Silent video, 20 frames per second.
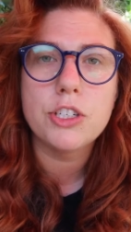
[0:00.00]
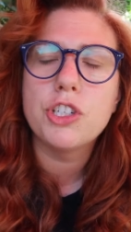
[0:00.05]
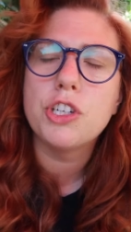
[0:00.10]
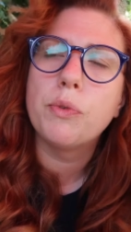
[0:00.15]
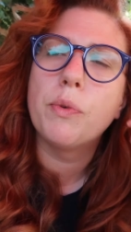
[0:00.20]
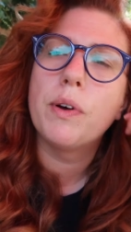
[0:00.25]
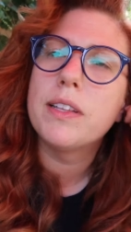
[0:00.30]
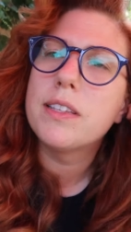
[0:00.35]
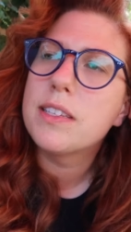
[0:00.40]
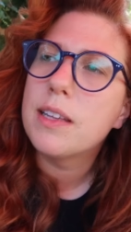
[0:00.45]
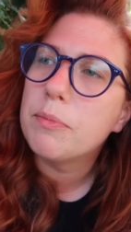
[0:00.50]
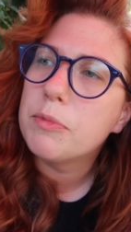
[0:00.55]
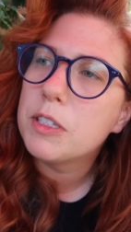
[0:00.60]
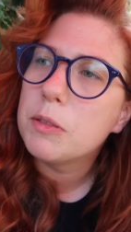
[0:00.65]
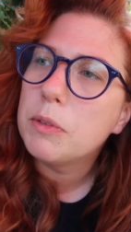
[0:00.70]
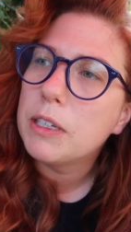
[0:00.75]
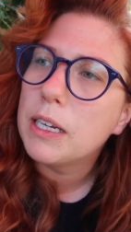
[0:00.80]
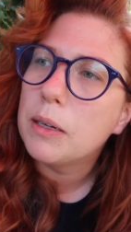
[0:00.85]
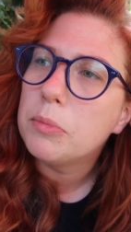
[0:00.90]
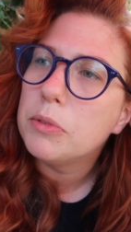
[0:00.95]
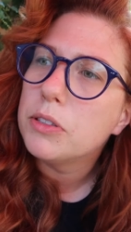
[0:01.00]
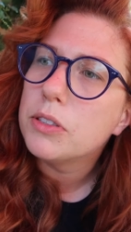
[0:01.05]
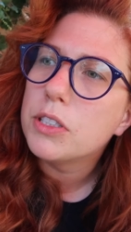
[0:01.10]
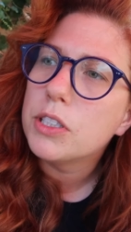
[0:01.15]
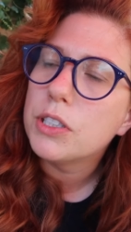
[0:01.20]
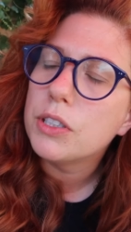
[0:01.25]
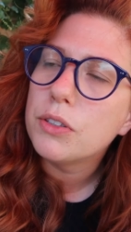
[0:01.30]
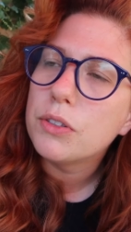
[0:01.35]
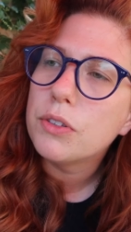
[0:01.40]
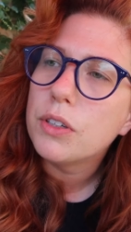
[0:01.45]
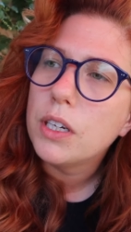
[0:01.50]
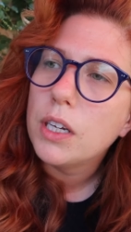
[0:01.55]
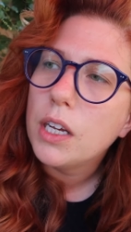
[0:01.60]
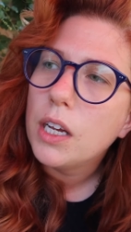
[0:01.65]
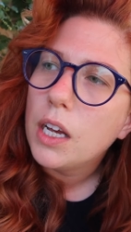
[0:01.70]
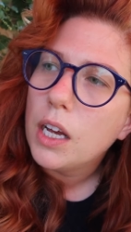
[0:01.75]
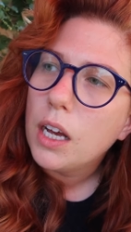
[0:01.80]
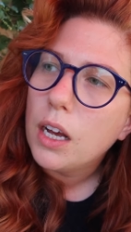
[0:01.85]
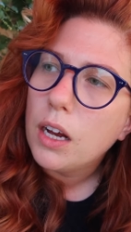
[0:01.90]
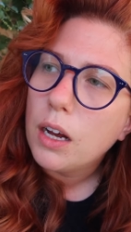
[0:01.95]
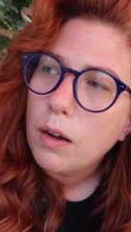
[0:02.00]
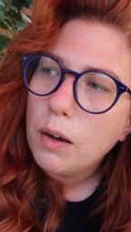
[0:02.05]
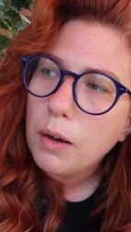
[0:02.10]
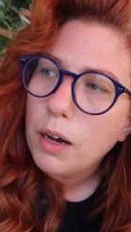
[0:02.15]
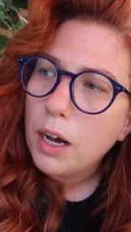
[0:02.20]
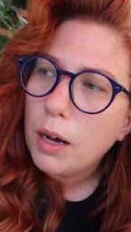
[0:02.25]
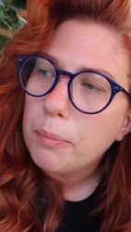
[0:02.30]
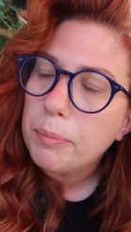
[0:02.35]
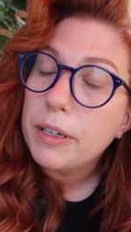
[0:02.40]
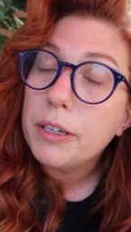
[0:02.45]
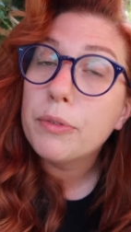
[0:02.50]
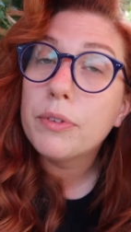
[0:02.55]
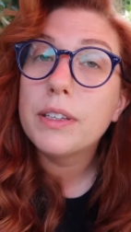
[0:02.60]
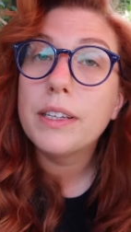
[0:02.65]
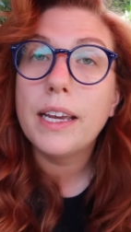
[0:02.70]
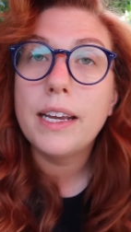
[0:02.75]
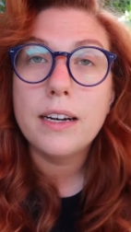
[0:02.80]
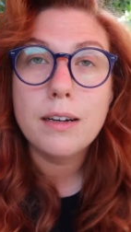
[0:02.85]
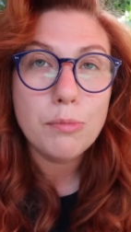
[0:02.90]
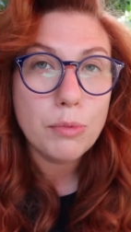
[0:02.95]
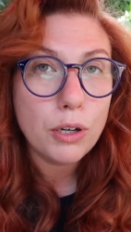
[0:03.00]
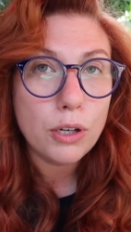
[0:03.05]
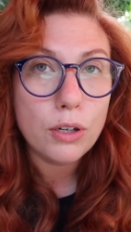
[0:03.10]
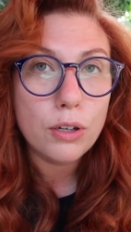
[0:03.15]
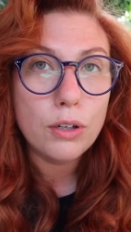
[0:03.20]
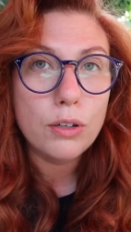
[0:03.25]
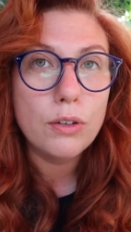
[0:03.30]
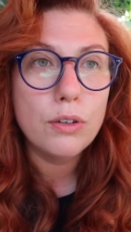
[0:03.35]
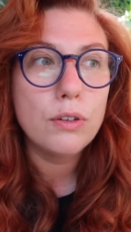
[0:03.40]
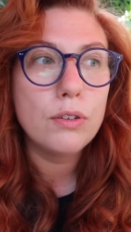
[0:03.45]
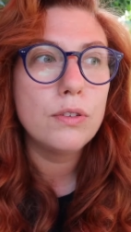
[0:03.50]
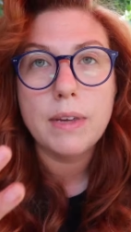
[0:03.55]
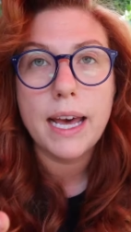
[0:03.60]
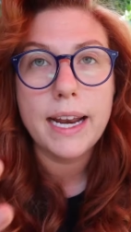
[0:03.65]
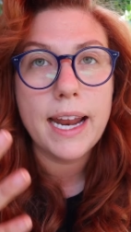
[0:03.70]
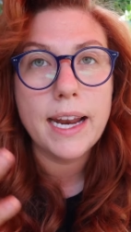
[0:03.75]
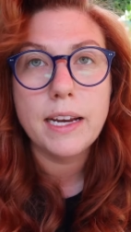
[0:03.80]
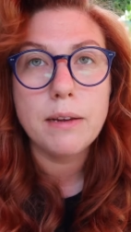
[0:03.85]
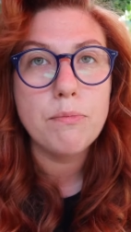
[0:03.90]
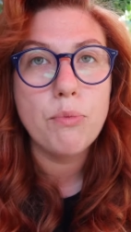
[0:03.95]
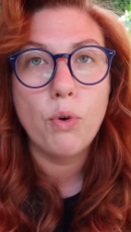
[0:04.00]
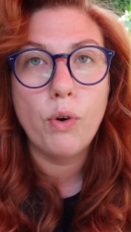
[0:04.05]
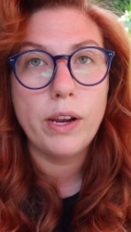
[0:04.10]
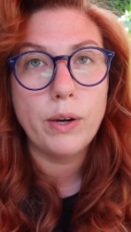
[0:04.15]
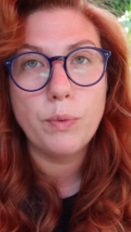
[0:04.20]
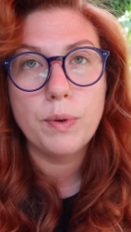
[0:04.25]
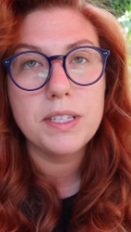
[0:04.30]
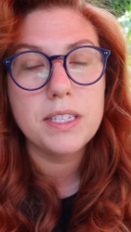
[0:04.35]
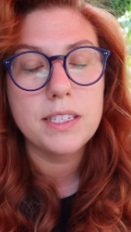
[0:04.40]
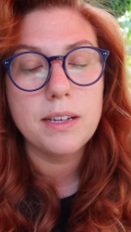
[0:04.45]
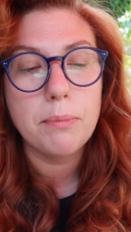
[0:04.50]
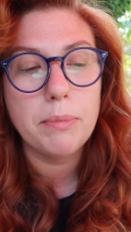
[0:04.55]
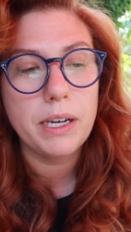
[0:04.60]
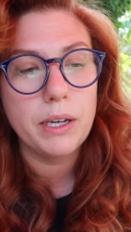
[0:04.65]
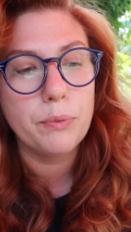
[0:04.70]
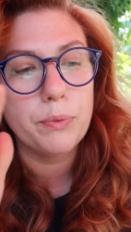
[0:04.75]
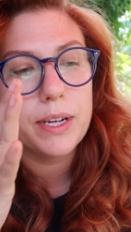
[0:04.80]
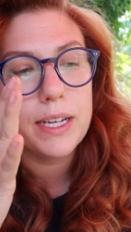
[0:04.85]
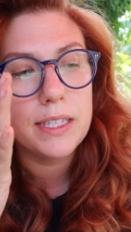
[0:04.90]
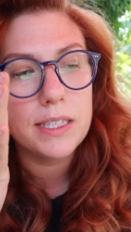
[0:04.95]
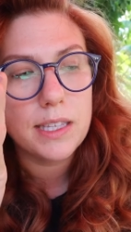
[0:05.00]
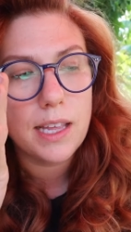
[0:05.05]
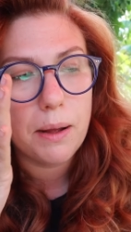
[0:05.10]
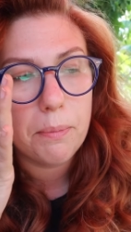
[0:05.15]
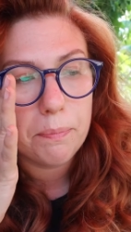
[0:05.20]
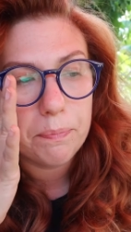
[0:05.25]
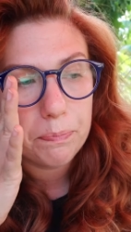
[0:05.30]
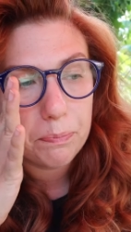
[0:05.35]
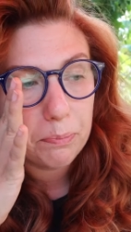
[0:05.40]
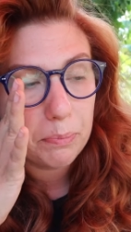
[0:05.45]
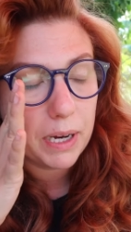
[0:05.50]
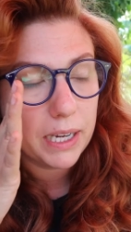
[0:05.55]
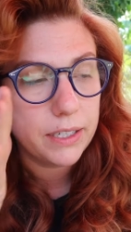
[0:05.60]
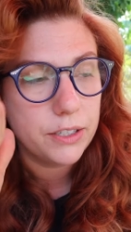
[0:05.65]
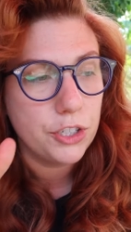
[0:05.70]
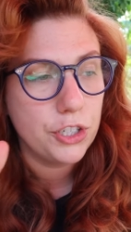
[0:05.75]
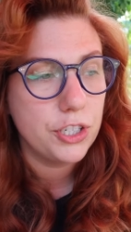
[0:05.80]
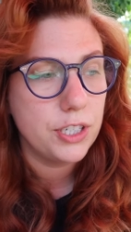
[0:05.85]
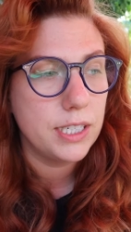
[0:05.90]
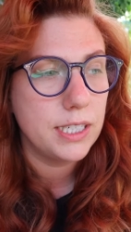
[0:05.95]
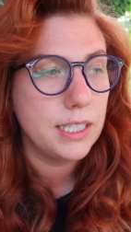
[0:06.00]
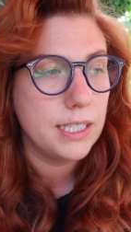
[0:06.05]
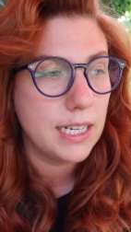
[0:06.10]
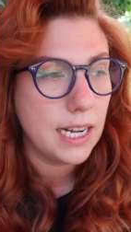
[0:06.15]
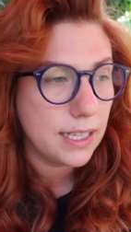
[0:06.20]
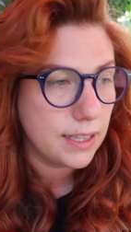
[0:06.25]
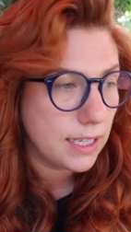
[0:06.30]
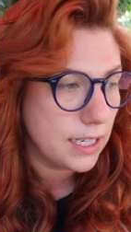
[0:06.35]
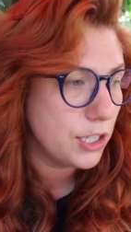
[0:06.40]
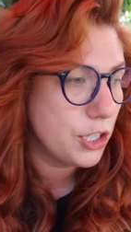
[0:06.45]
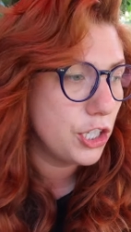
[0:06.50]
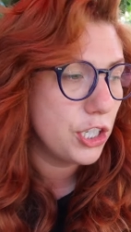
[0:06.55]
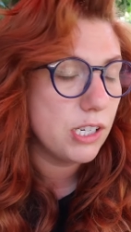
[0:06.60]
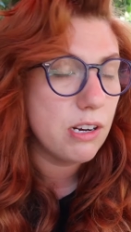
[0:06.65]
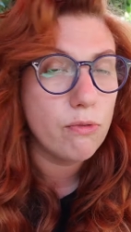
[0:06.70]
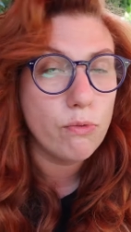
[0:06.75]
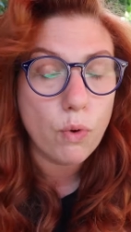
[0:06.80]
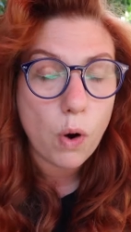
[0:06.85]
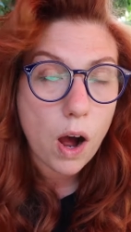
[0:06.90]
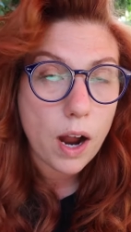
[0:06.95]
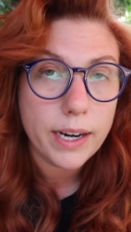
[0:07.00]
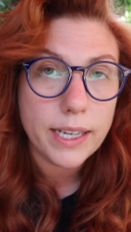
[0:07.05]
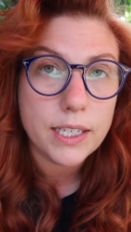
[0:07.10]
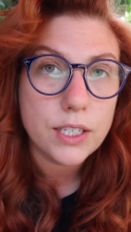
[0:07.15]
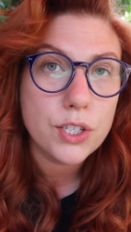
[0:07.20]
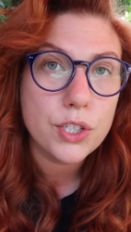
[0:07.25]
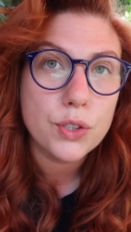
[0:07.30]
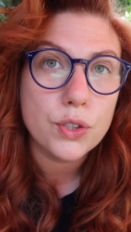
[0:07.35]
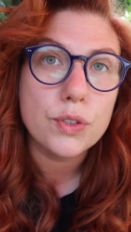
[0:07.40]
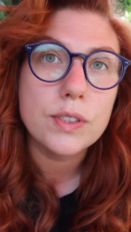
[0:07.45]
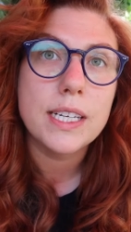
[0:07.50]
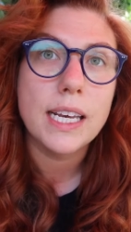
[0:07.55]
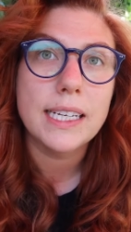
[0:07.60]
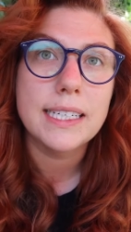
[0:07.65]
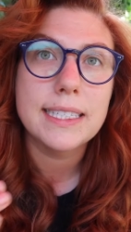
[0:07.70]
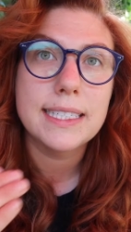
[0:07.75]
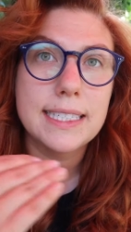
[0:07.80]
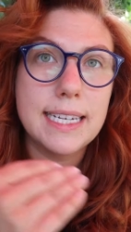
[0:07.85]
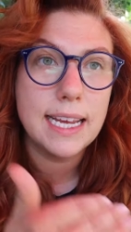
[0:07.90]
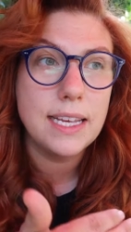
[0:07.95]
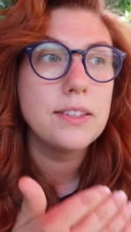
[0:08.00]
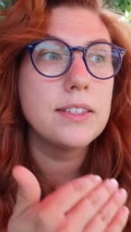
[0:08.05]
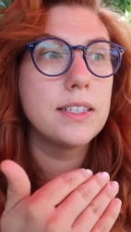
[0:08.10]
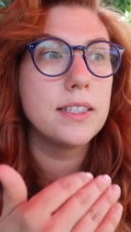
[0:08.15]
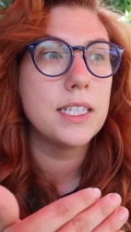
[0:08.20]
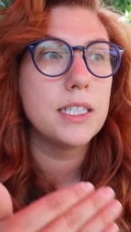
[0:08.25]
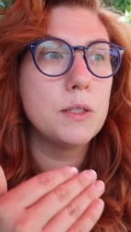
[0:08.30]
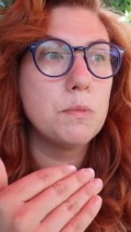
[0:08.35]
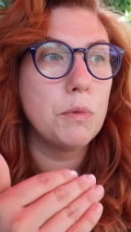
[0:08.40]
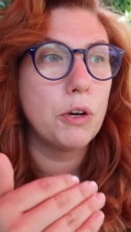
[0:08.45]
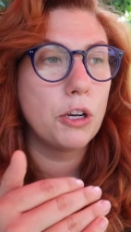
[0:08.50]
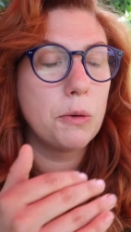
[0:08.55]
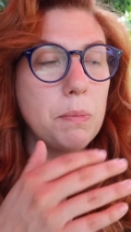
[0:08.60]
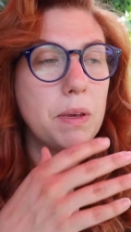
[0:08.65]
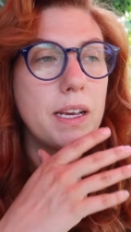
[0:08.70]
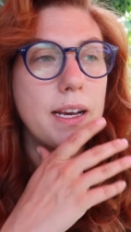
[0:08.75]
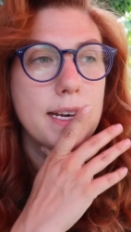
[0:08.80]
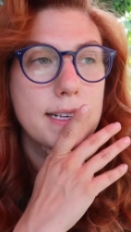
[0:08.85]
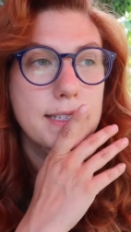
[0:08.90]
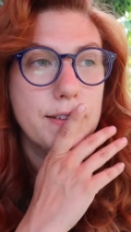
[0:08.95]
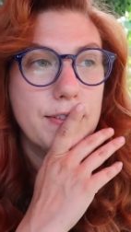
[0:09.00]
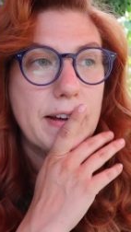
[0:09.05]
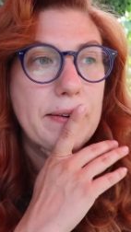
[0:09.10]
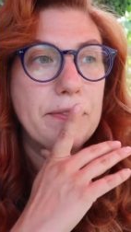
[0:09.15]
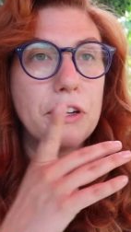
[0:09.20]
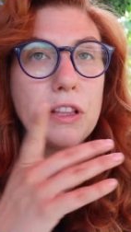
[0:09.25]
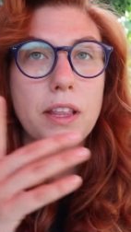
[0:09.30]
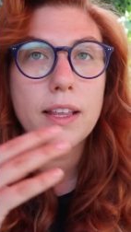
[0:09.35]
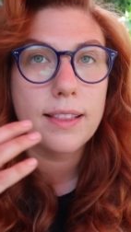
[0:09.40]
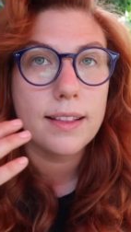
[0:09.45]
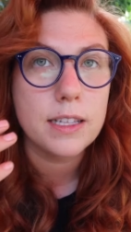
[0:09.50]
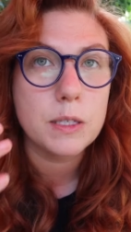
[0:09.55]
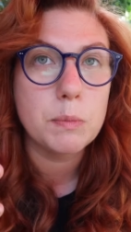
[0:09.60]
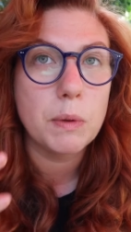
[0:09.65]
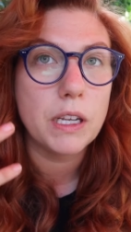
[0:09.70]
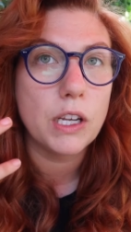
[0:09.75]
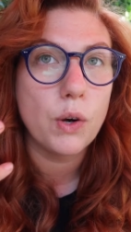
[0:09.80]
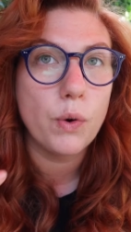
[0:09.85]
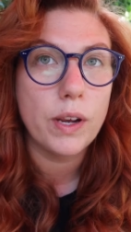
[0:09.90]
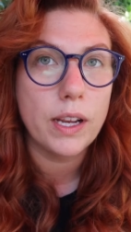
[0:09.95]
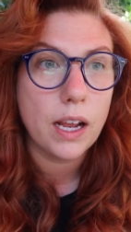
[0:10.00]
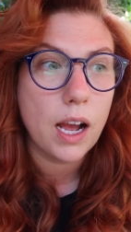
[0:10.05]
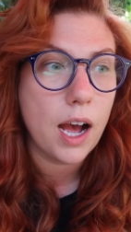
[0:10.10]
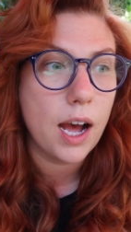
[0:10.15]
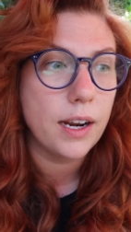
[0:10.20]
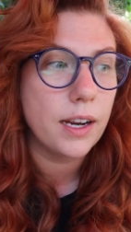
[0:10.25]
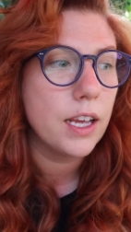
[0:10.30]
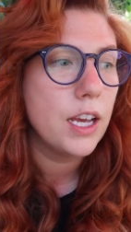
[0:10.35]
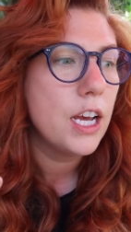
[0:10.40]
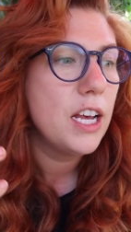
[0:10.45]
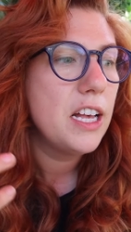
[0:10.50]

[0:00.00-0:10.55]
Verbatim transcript: She wants them to be able to uh, be relatable, at any point when somebody reads them. But she said that she wanted to take a stance in this book because of everything that's been going on.